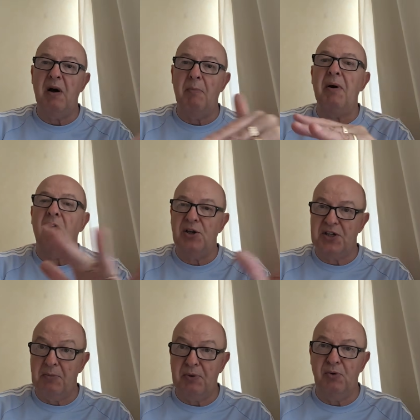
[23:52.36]
a part
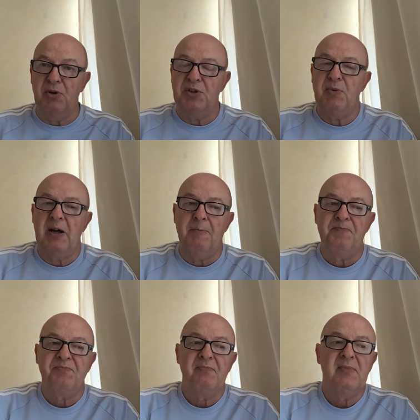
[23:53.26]
of the pool as well.
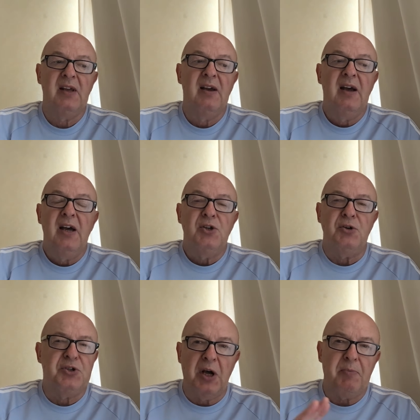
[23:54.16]

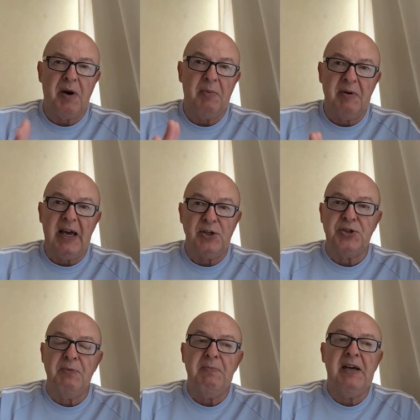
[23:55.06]
So it's not a problem getting
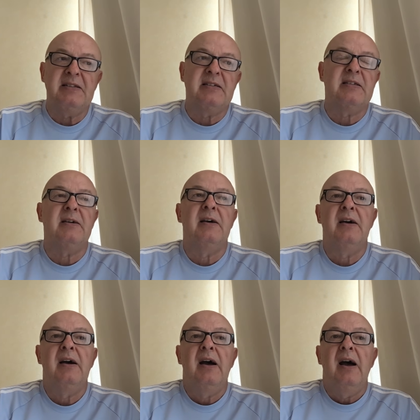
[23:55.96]
sunbeds,
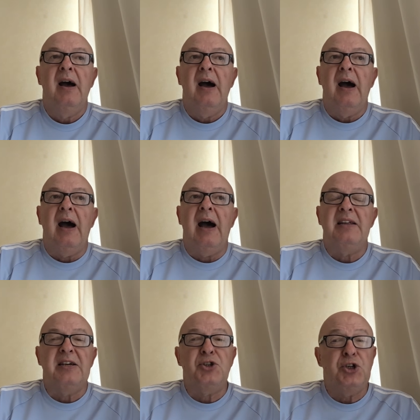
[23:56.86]

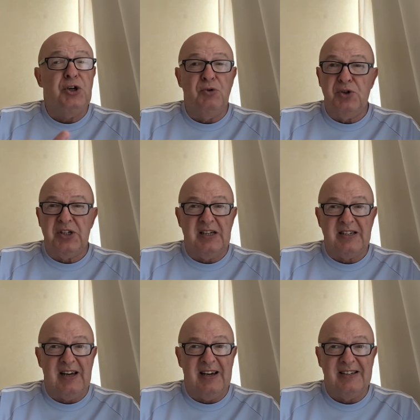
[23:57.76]
and it's huge this
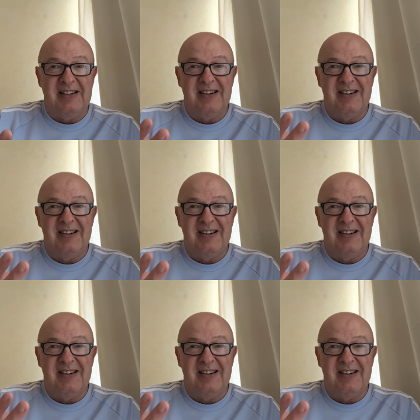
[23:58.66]
side.